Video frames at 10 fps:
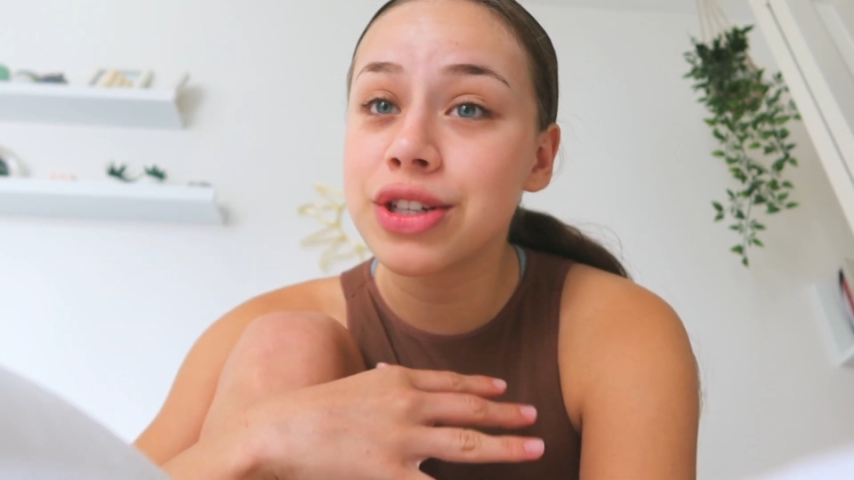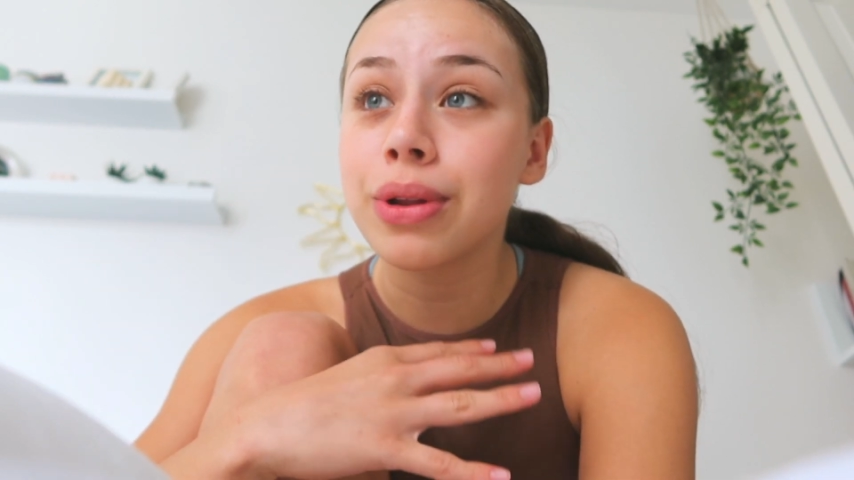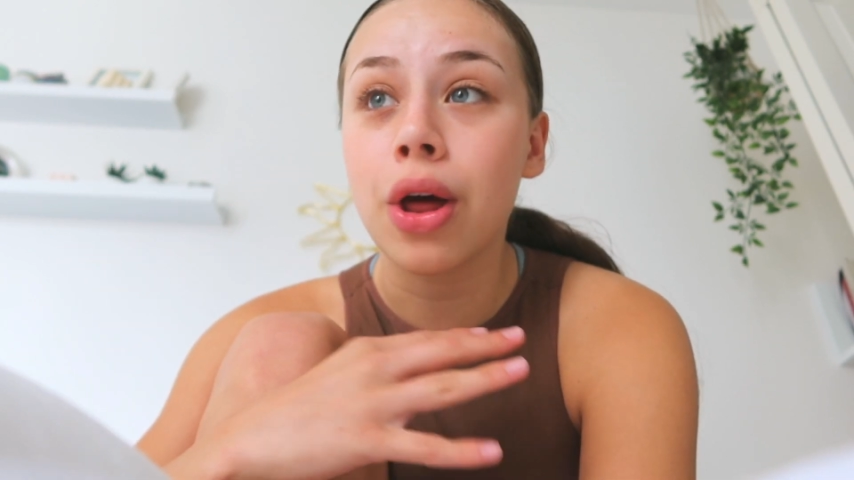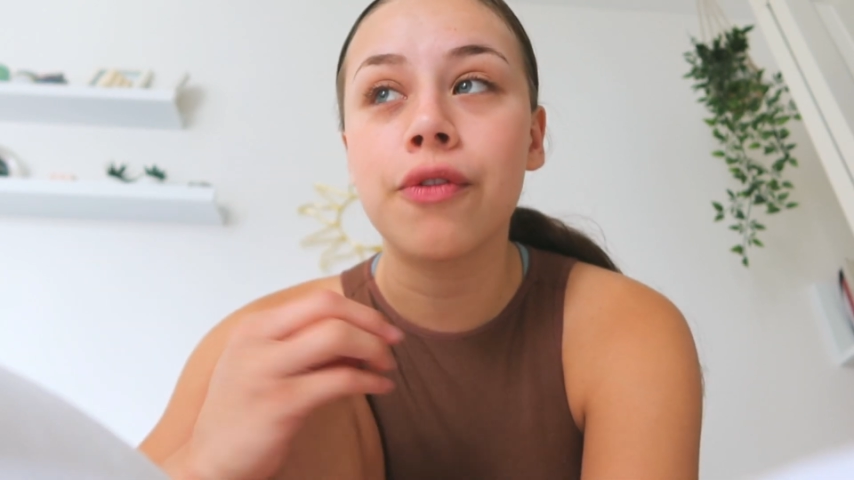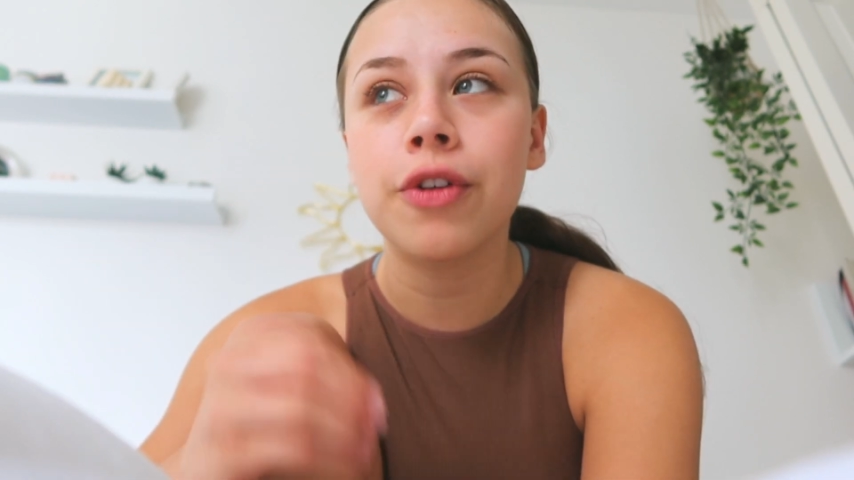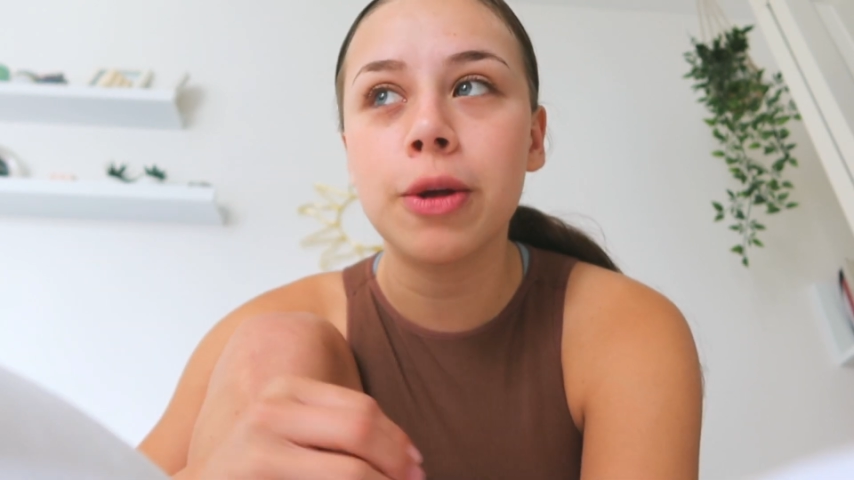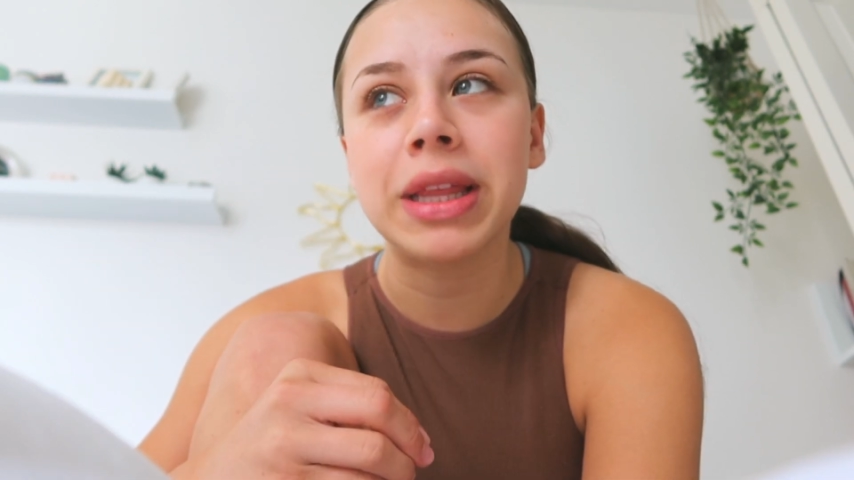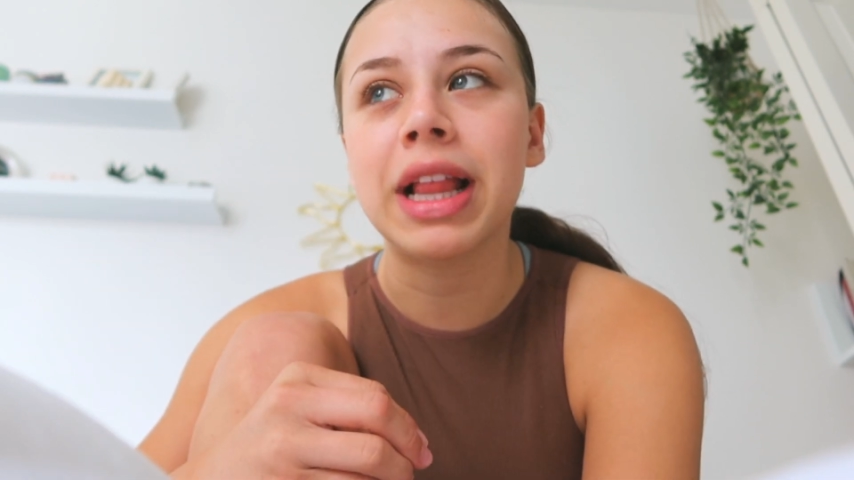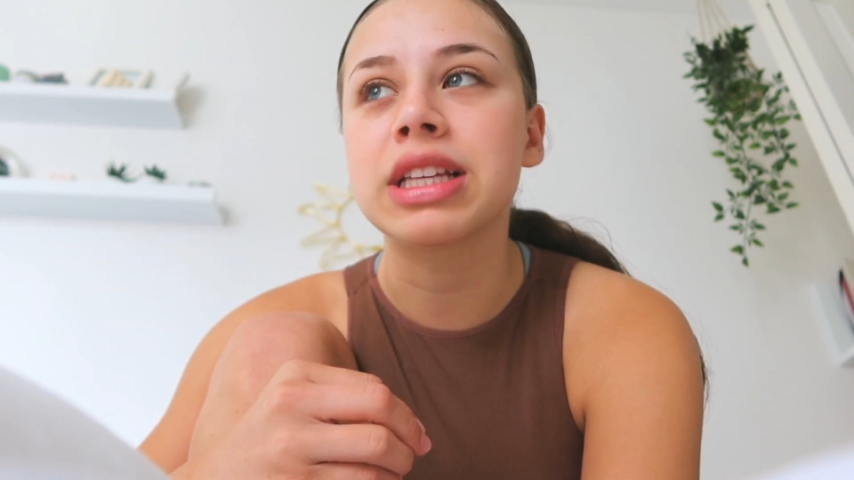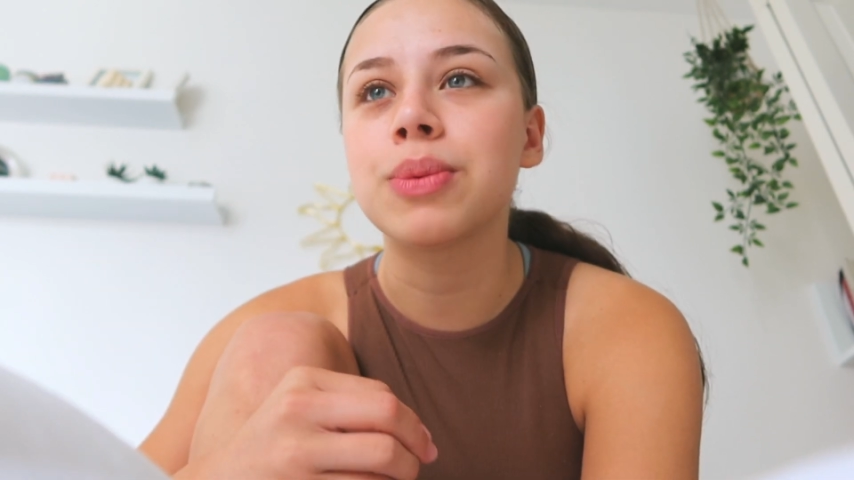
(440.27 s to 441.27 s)
do a lot of
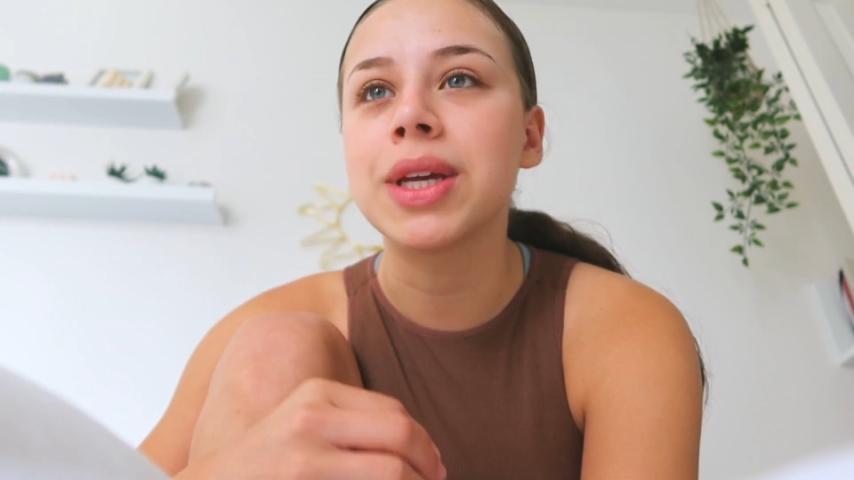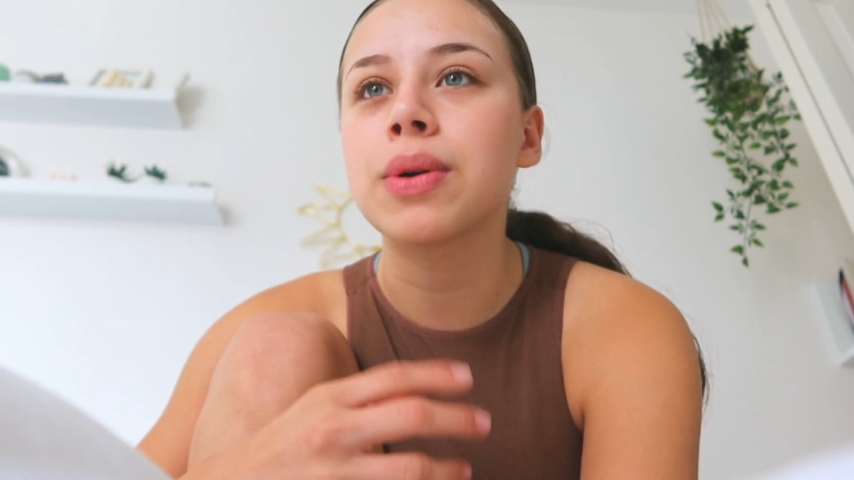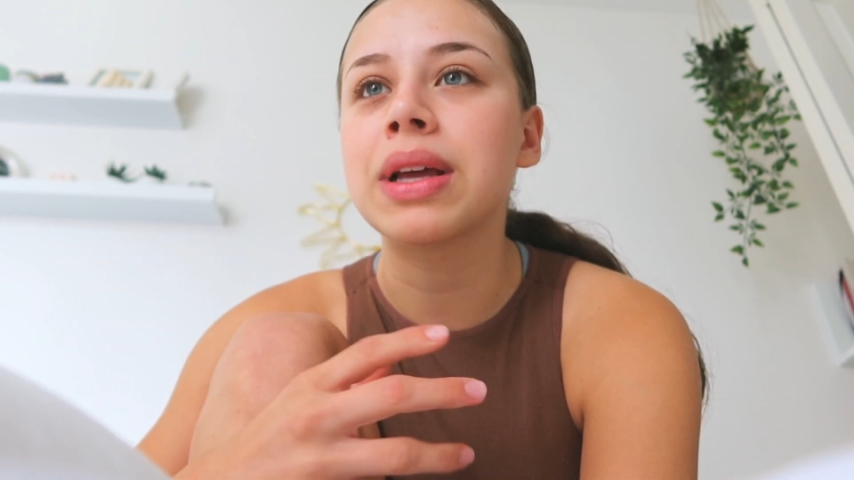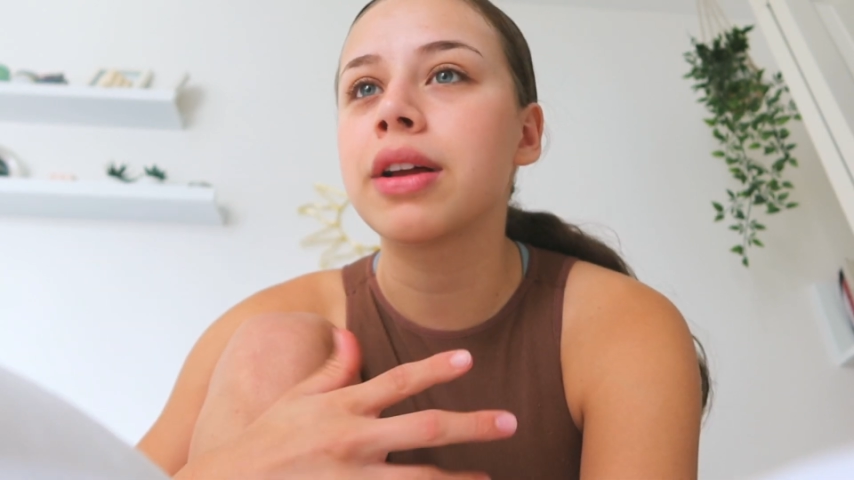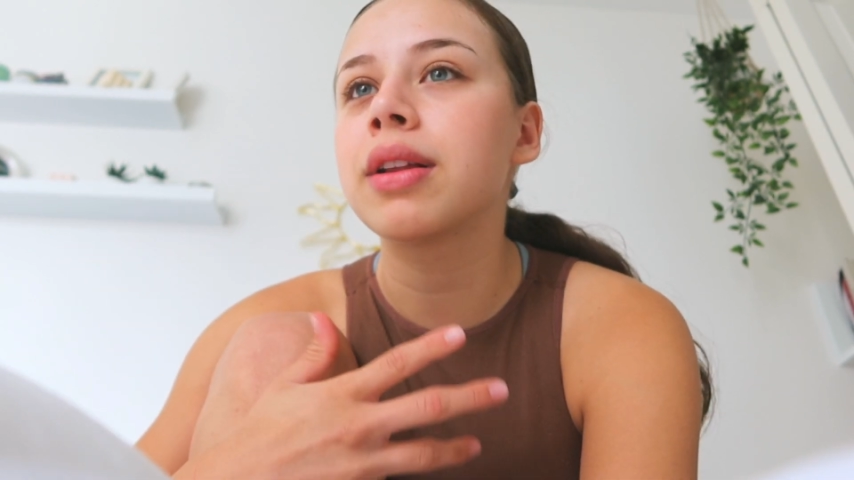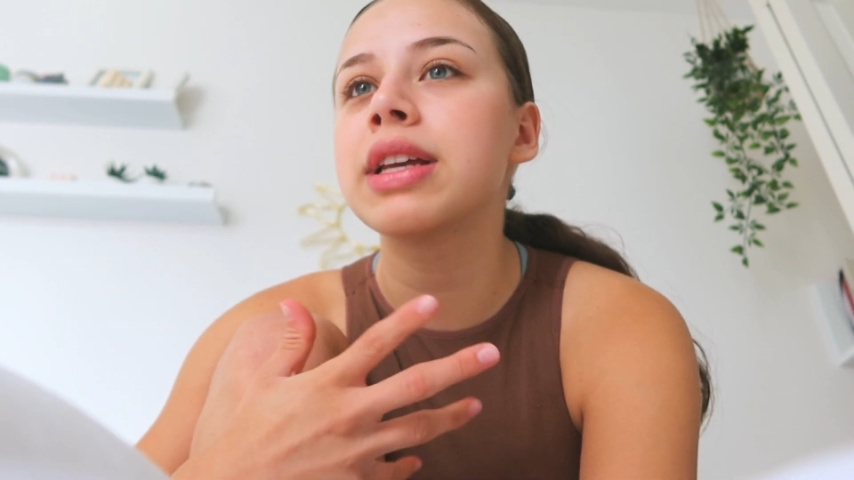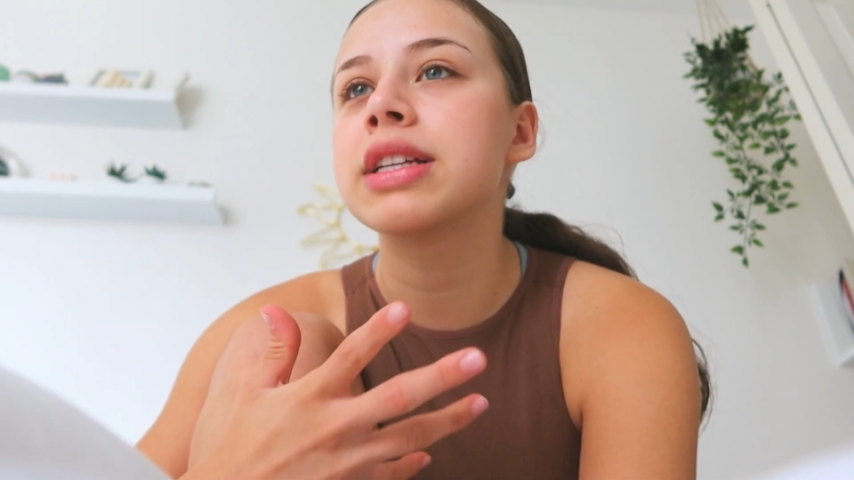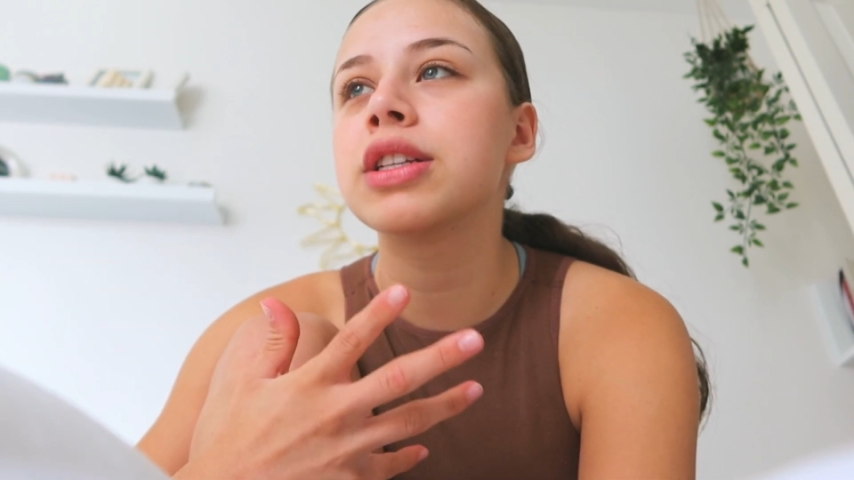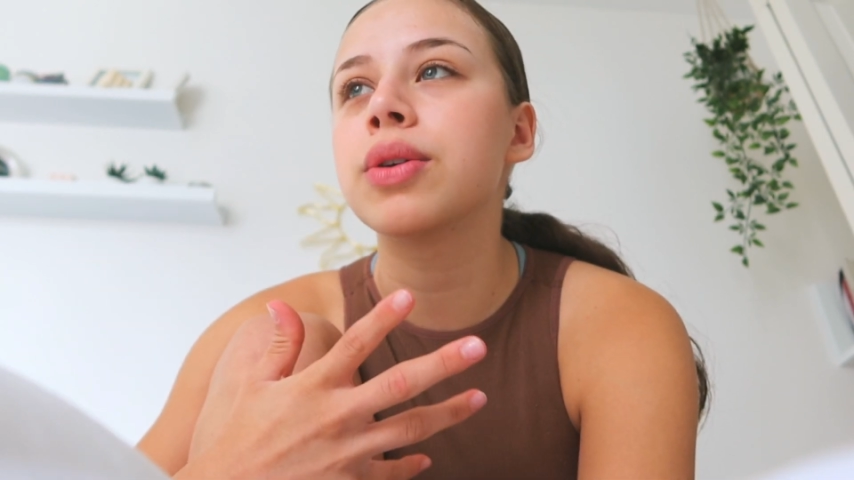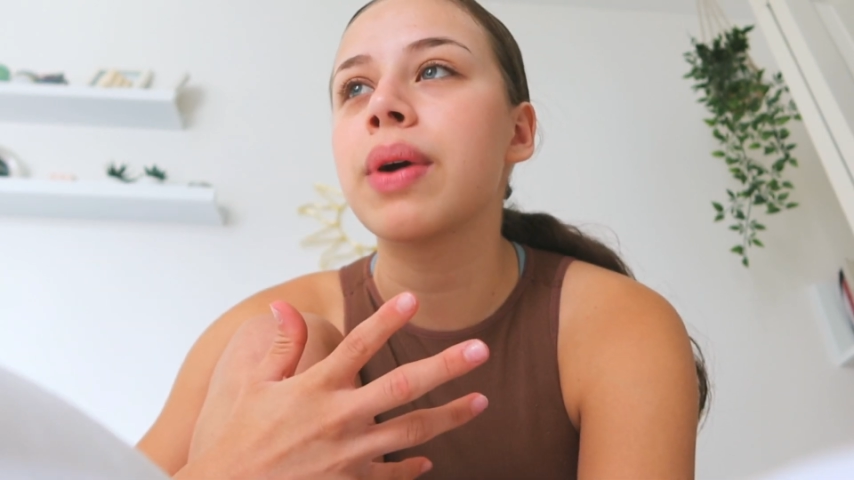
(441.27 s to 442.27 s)
filming last week. So I literally
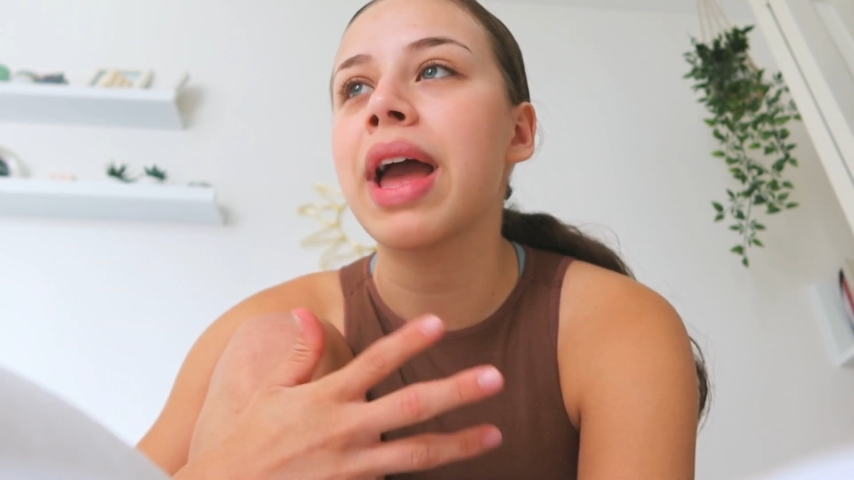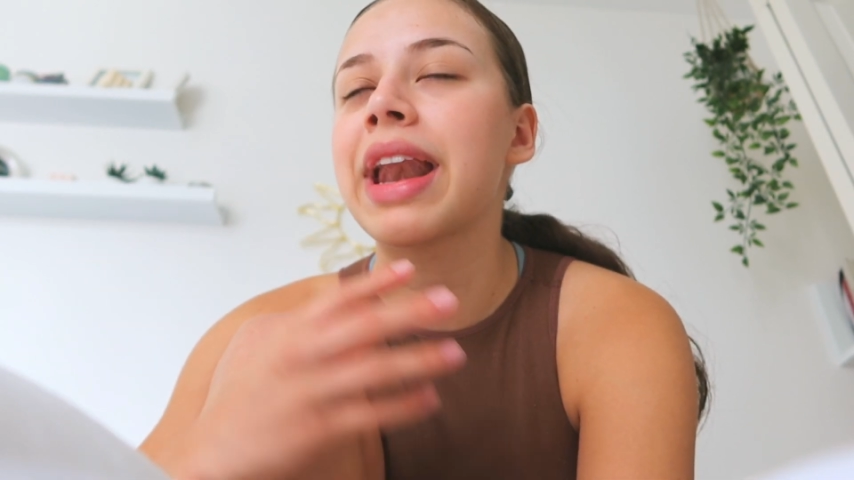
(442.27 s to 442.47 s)
didn't do it.